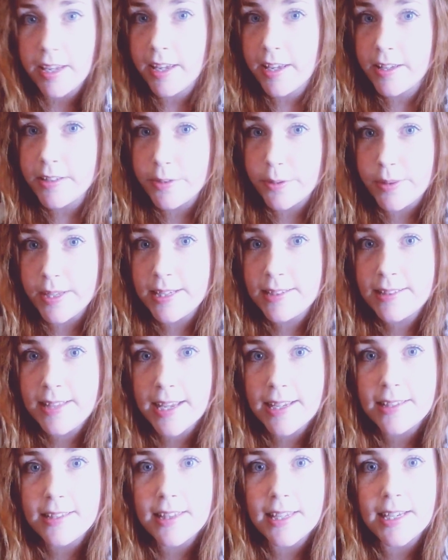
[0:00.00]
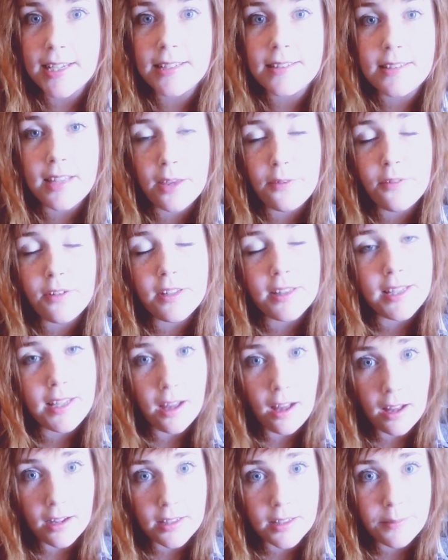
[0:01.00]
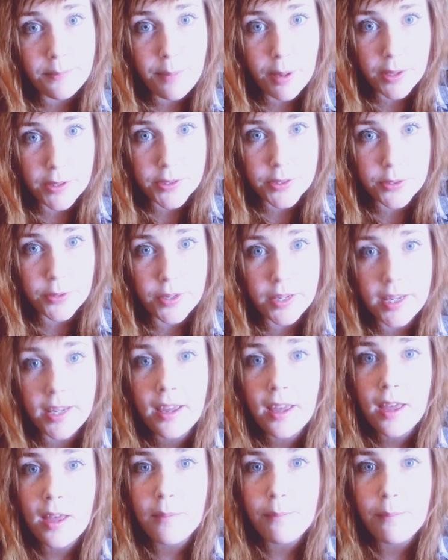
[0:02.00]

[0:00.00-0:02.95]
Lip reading: So these next things definitely aren't compulsory,